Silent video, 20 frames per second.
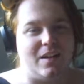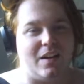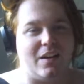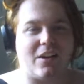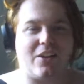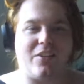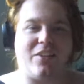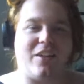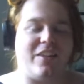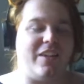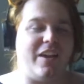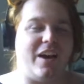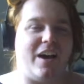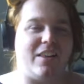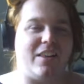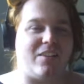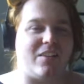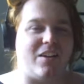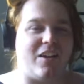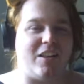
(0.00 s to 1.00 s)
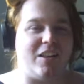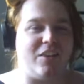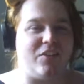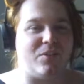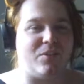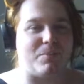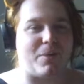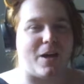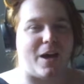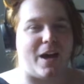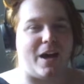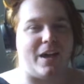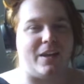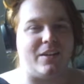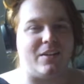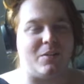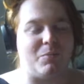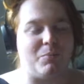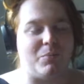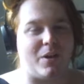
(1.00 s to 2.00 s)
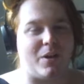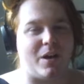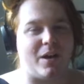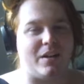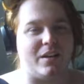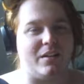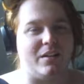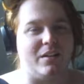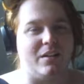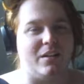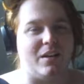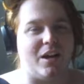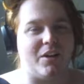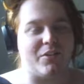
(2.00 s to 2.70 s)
gotta say, the art style isn't bad, but